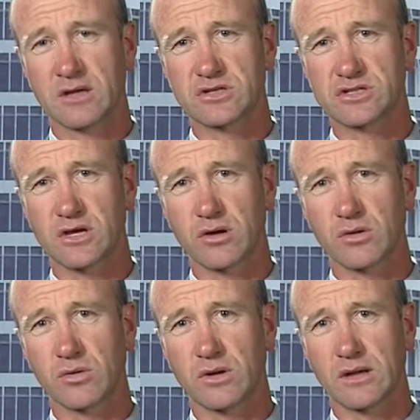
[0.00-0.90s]

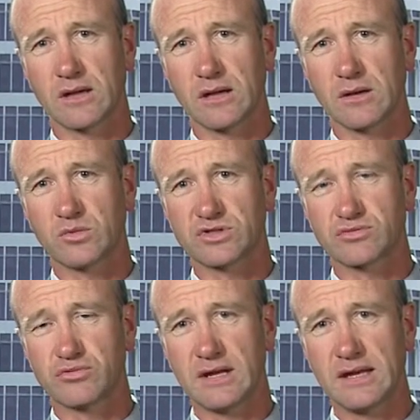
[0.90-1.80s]
So it
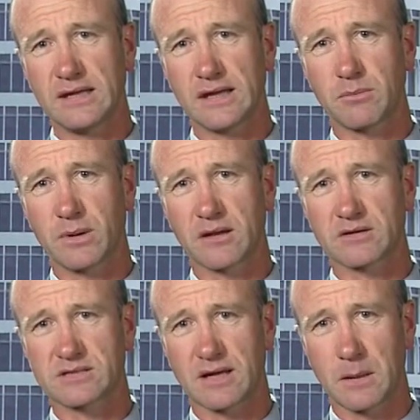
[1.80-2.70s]
was really
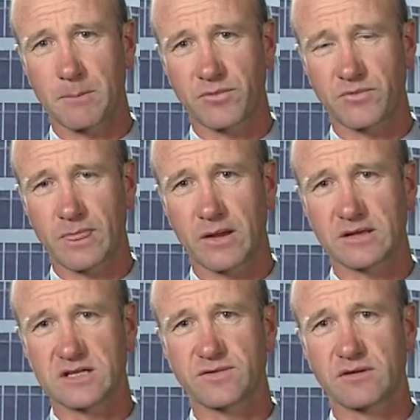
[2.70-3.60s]
about, I
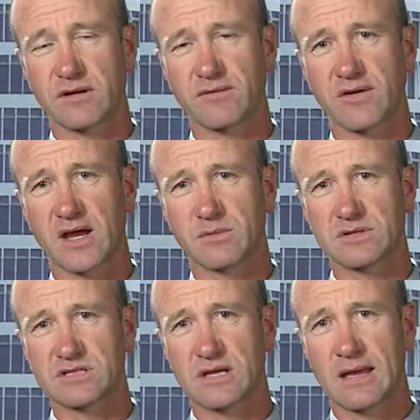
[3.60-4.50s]
guess, Federated
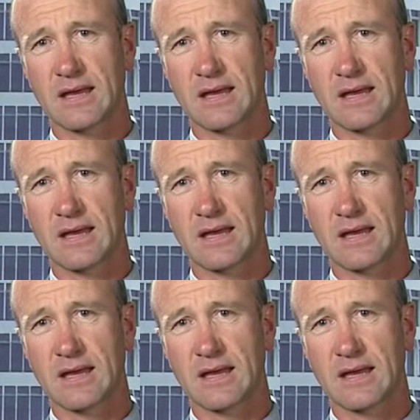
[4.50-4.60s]
Farmers